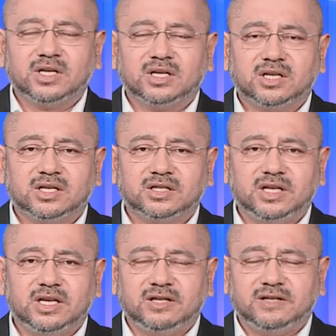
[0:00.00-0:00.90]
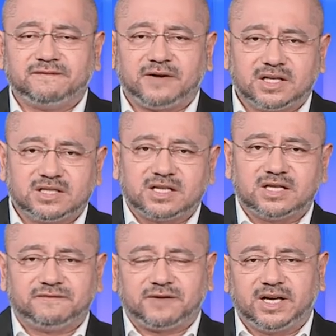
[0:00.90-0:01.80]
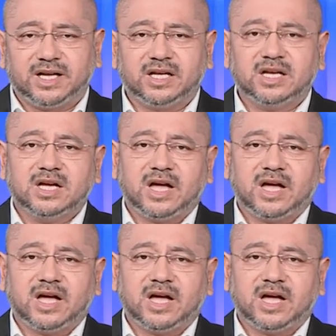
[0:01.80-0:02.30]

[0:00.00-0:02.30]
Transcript: uh, the the funds and the funding